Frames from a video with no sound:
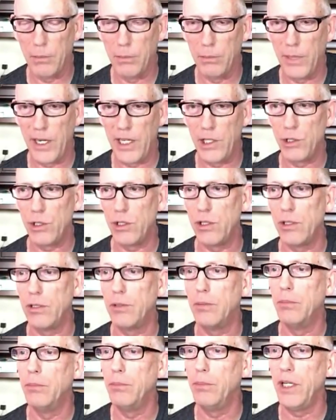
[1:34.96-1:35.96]

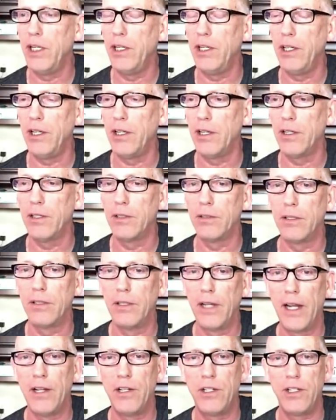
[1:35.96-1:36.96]
major media
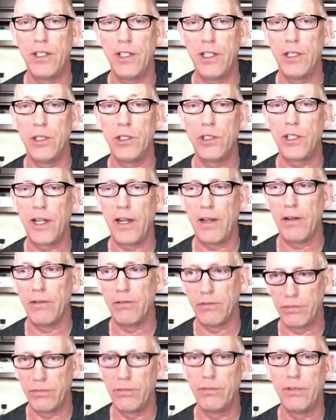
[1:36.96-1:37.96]
entities
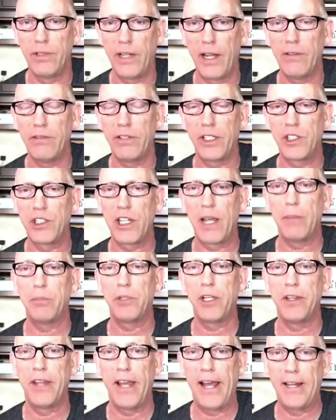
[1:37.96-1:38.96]
have
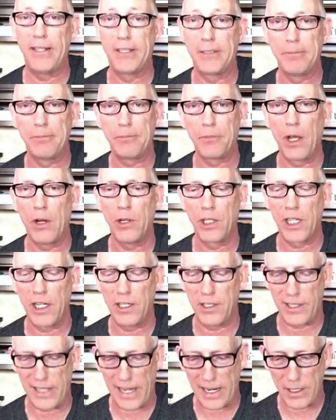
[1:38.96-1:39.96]
accepted that. I'll
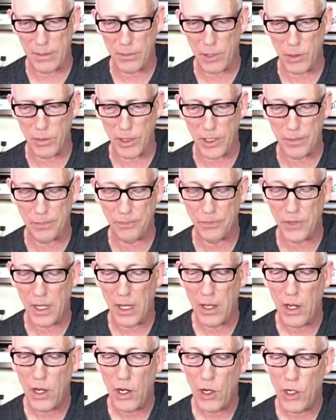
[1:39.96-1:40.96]
get to that in a moment.
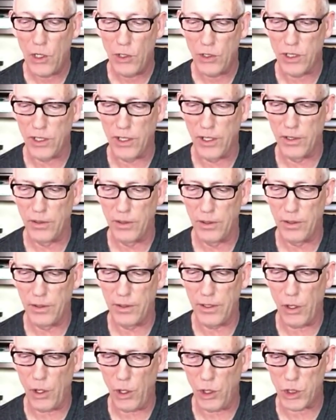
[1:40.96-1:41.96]
So
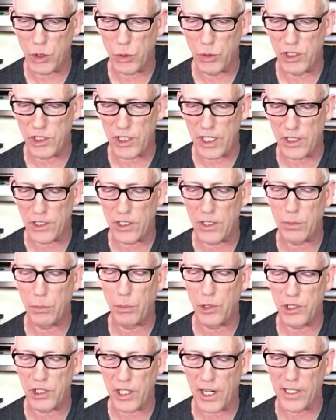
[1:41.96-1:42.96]
the hoax was this
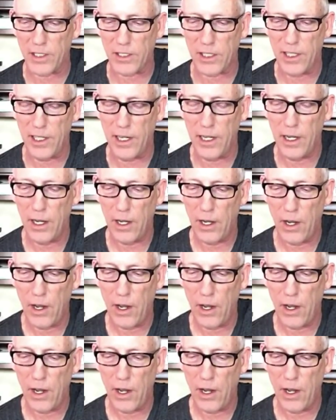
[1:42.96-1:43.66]
precisely.